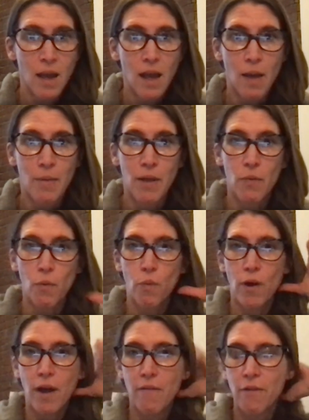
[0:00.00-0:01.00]
i mean
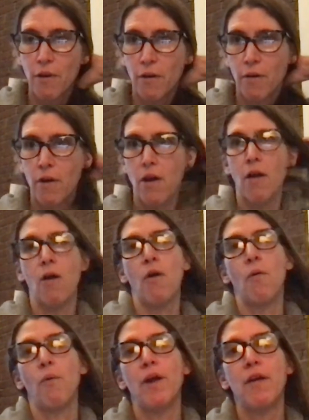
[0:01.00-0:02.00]
whatever
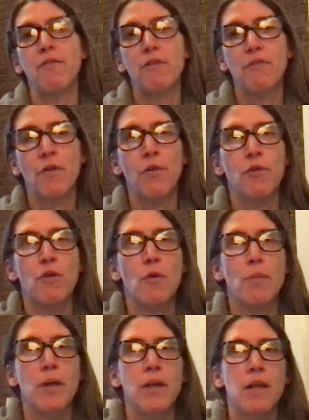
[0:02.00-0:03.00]
whatever
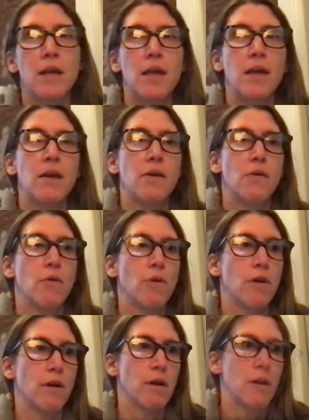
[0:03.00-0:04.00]
vulnerability
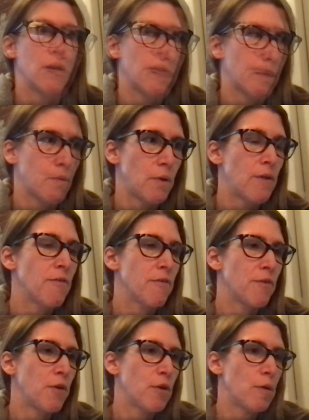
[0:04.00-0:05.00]
or whatever
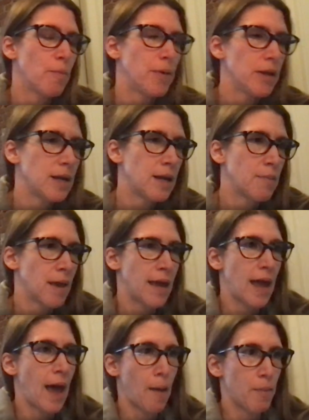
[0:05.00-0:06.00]
vulnerability may
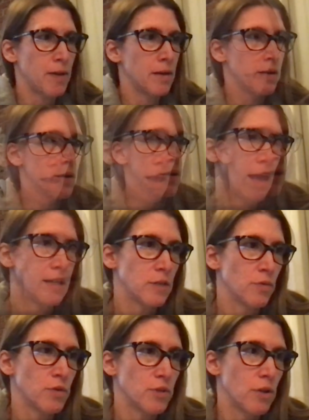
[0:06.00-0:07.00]
happen as a
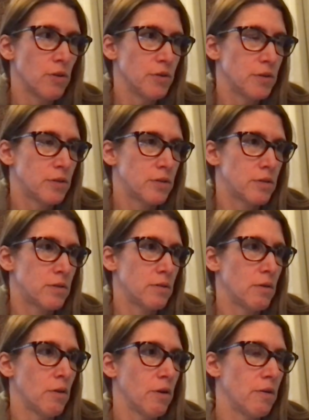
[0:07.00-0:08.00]
result
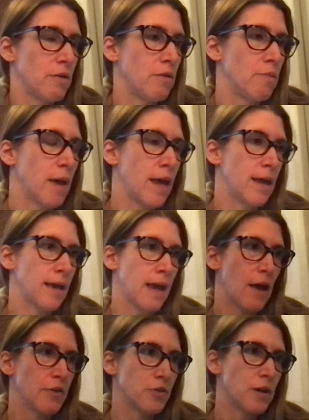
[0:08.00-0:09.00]
or you may
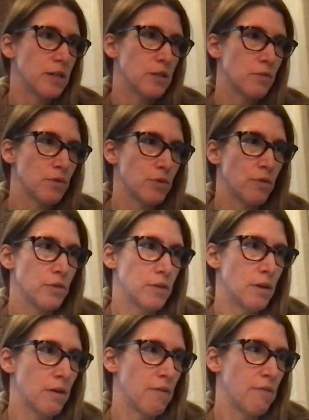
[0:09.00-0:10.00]
encounter as a result
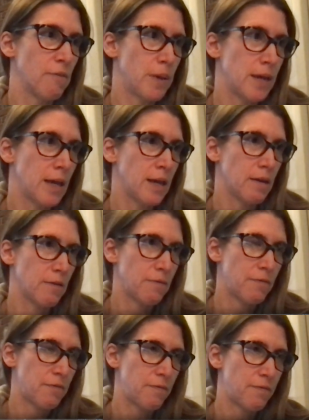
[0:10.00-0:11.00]
of being
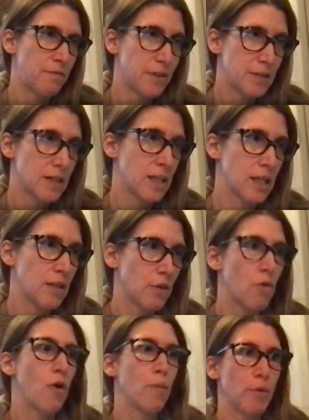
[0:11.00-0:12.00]
physically the
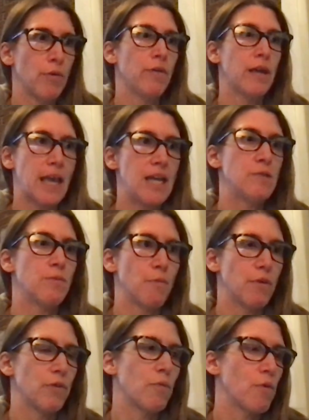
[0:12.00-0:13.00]
corporal engagement
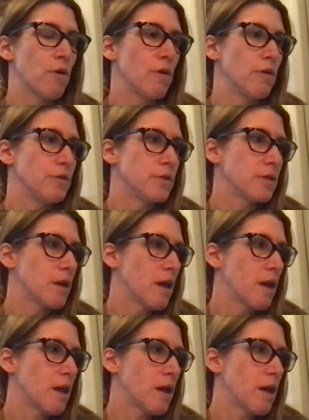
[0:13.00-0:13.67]
with the world